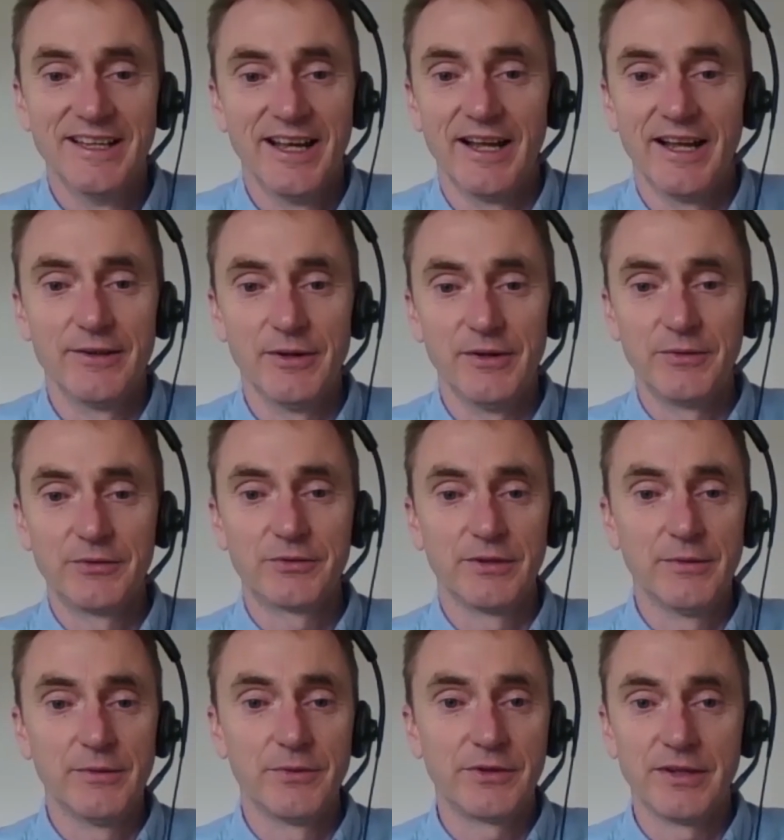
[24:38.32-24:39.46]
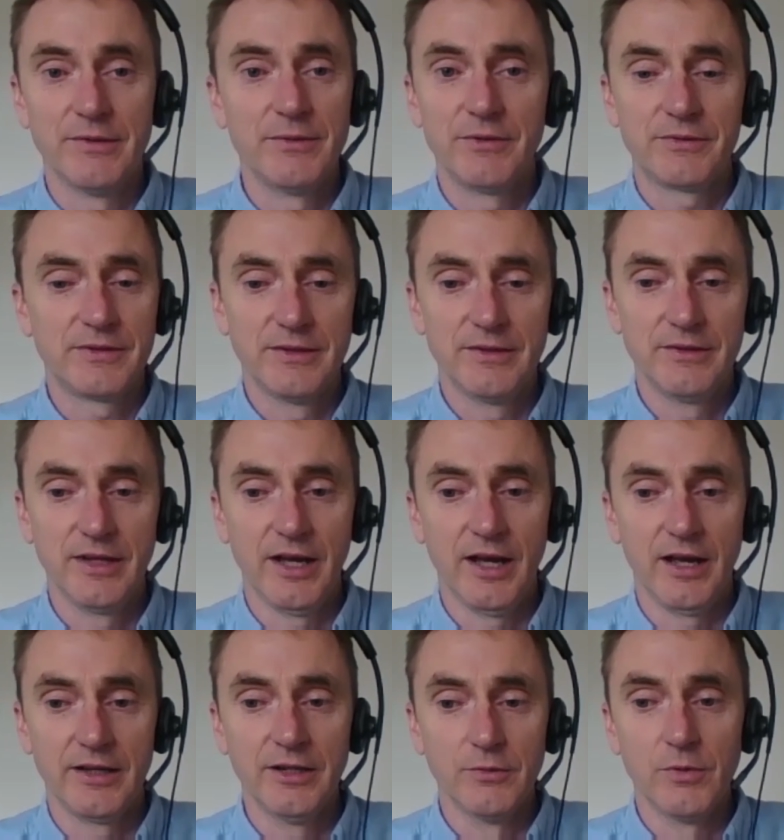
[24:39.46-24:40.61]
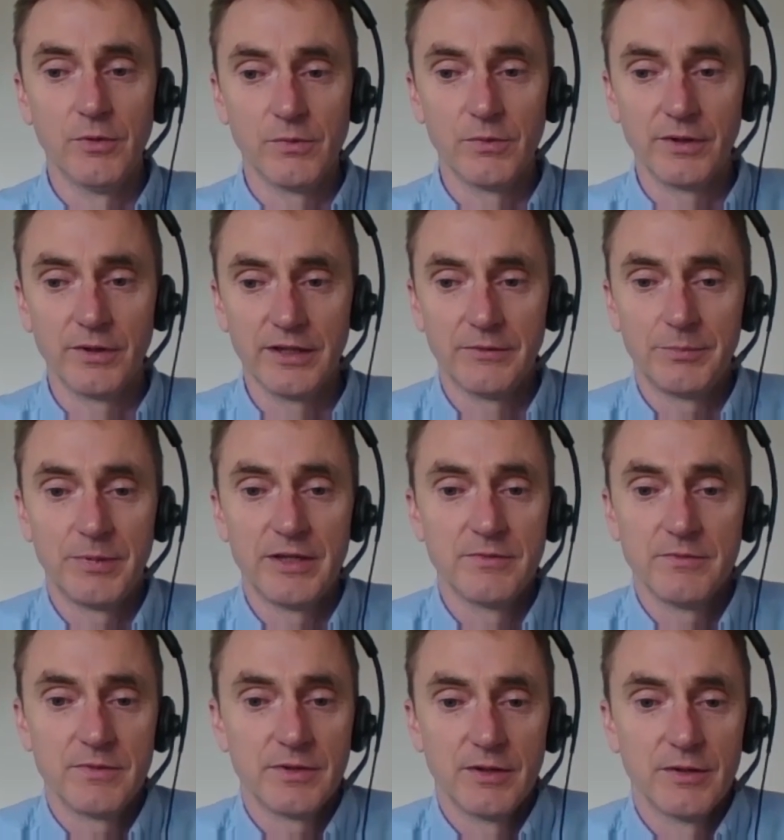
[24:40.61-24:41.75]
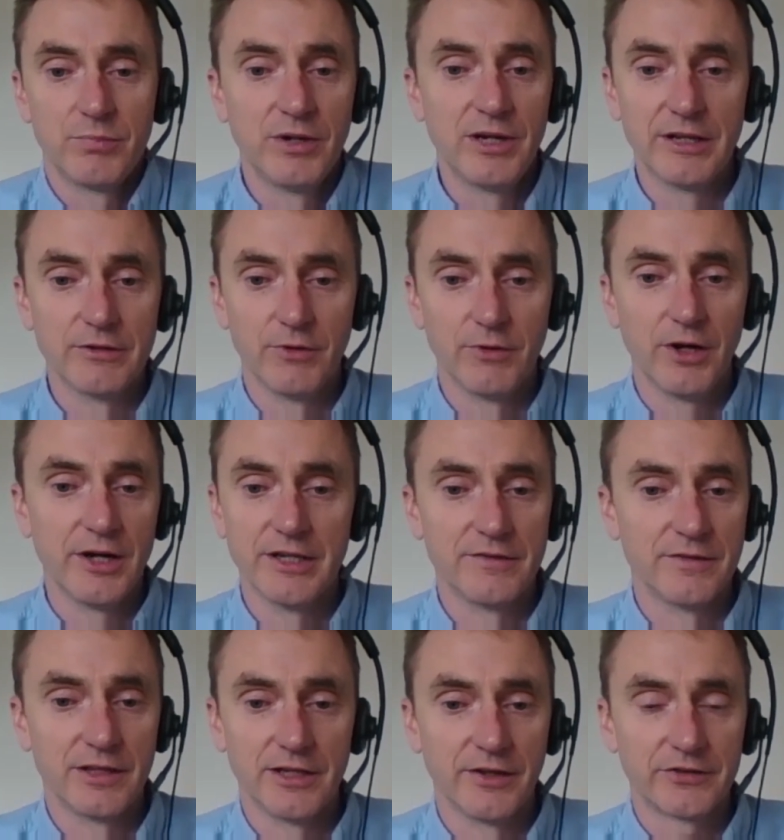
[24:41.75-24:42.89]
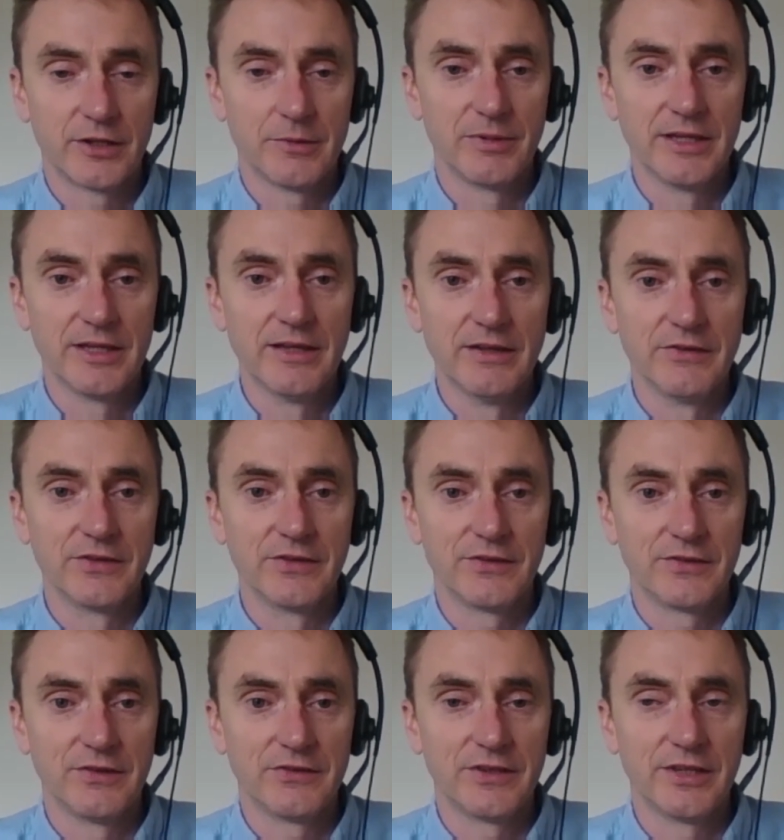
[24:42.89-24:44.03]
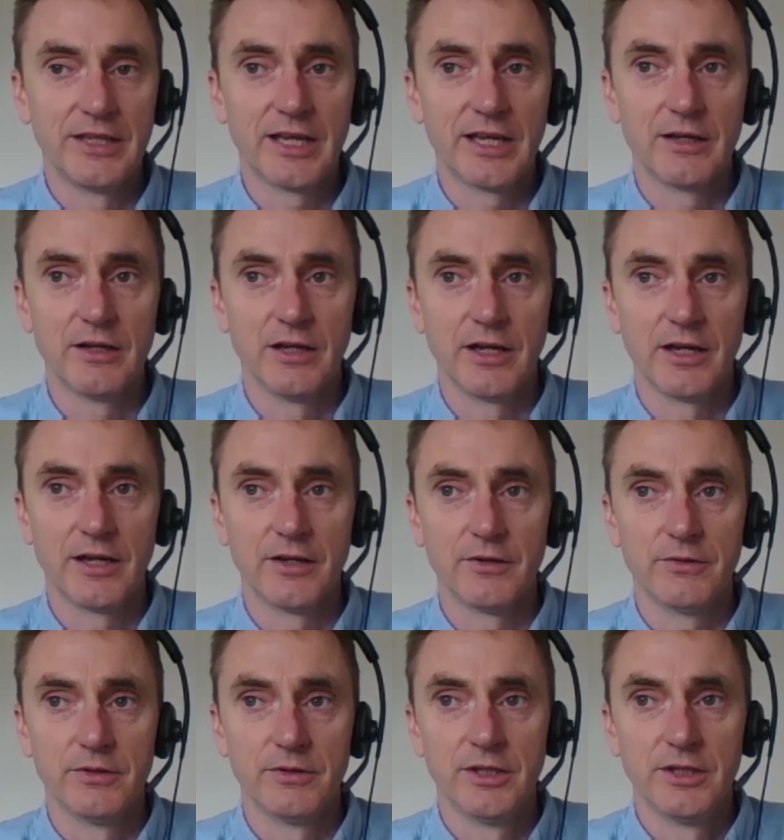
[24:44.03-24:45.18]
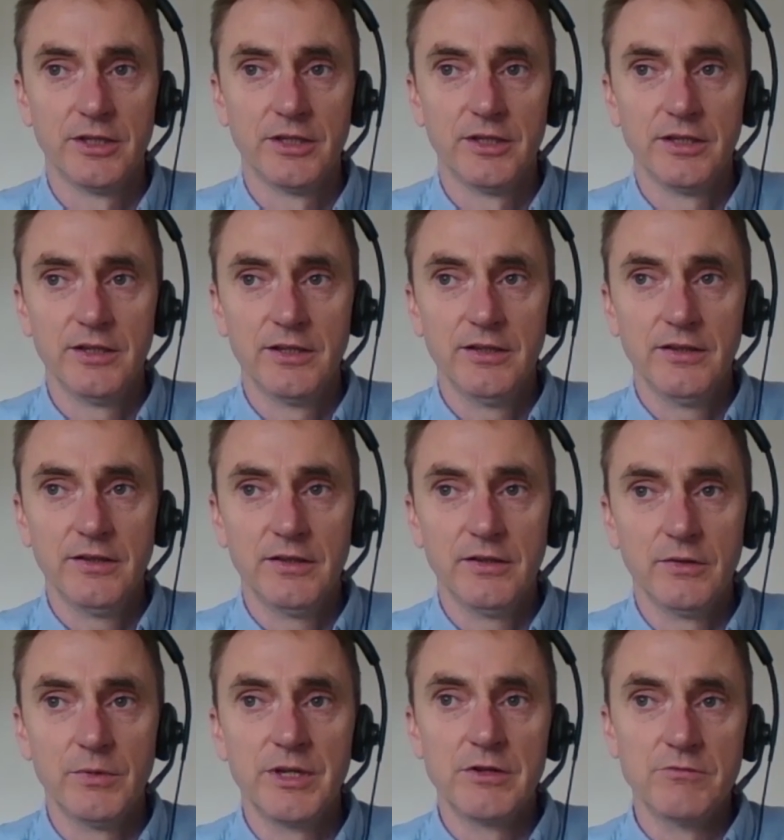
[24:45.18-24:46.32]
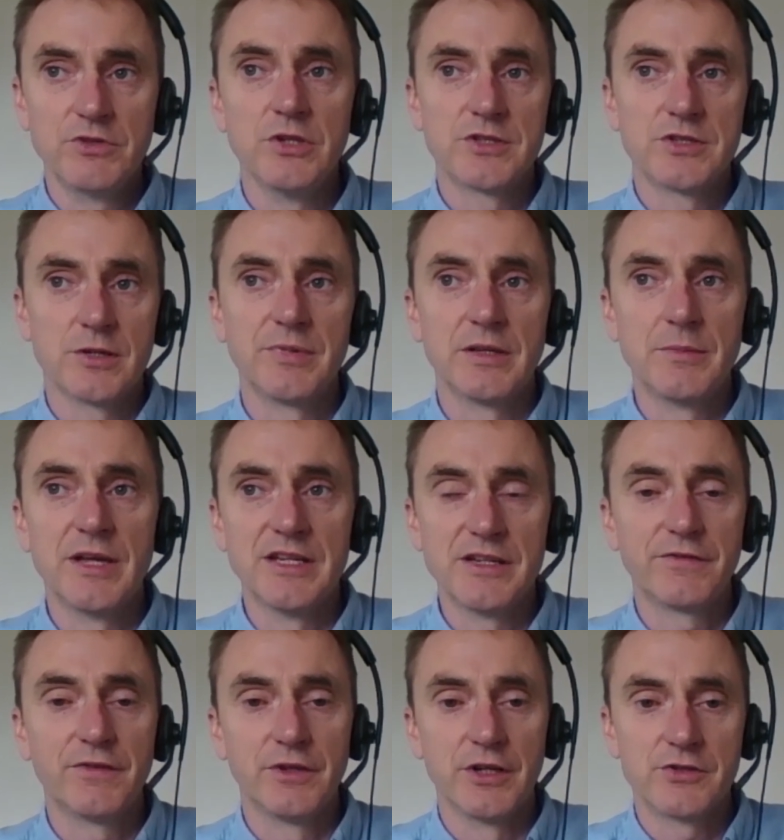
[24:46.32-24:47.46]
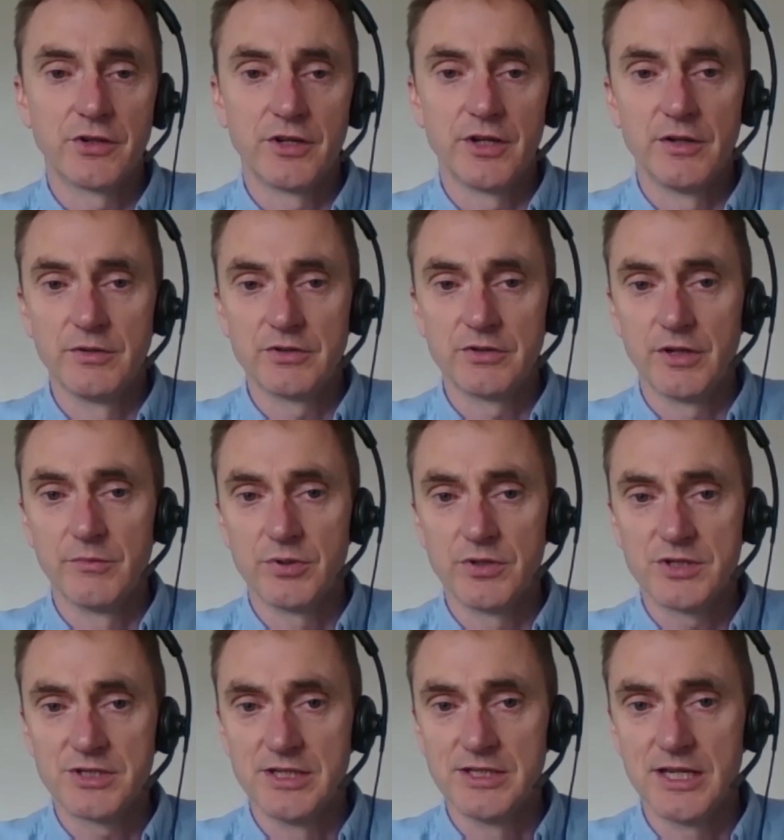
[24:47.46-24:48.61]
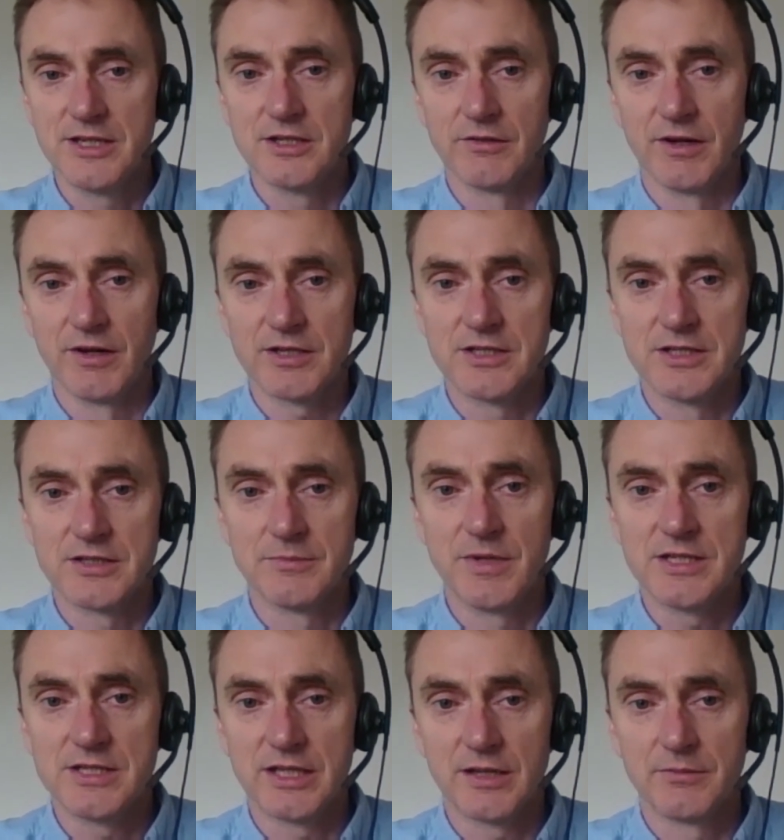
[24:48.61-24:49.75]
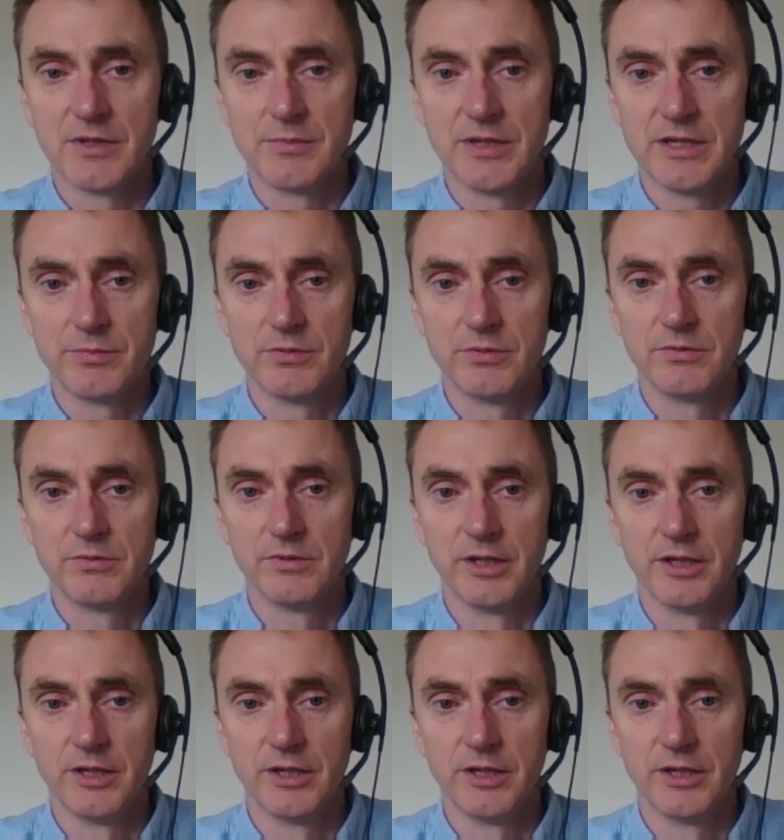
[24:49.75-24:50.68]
And it was it's been a brilliant ride over the last couple of years, just to see how when you do something a bit different and try and push the agenda, actually it's amazing how many people